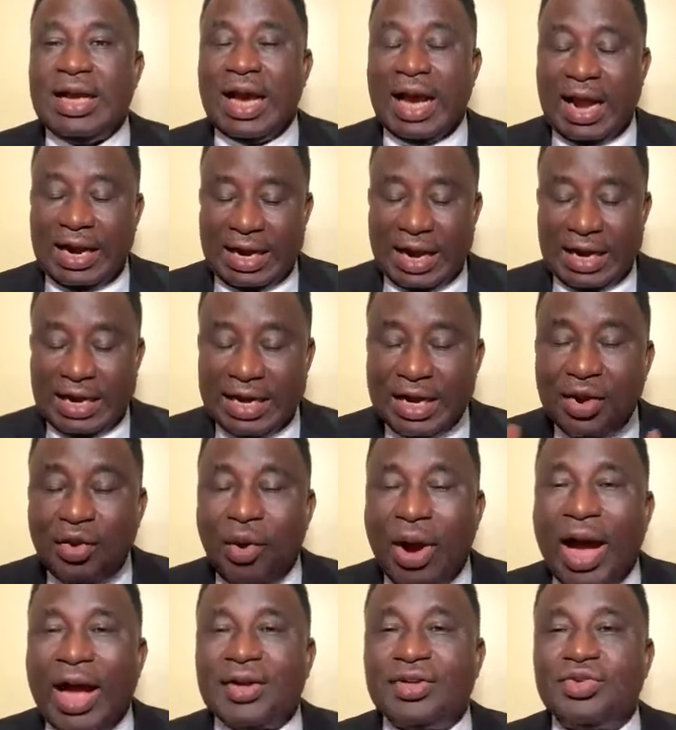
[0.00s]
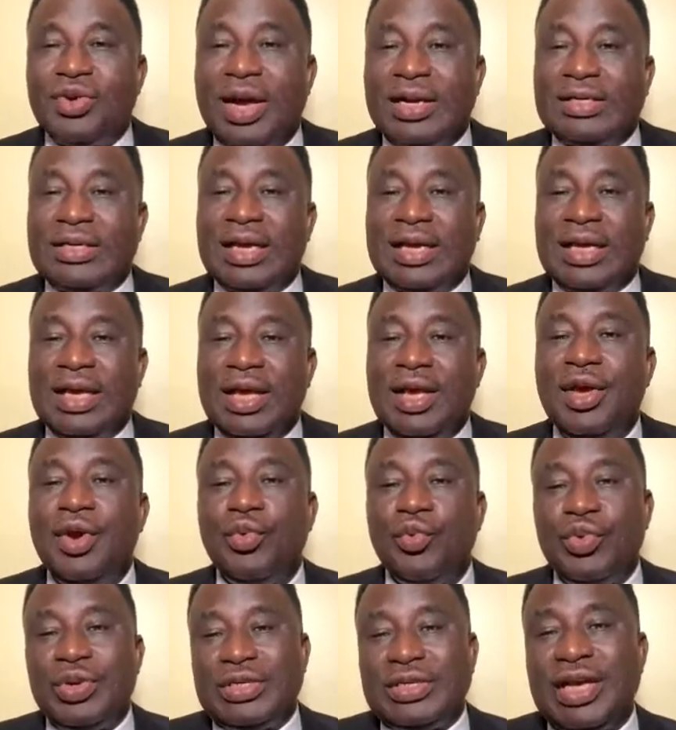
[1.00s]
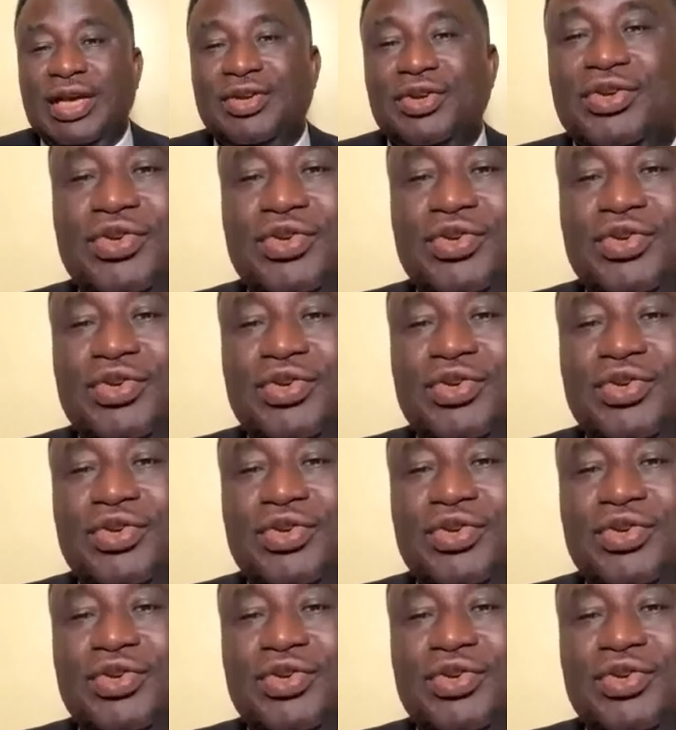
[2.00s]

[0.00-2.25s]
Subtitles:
and a new heart you are taking will take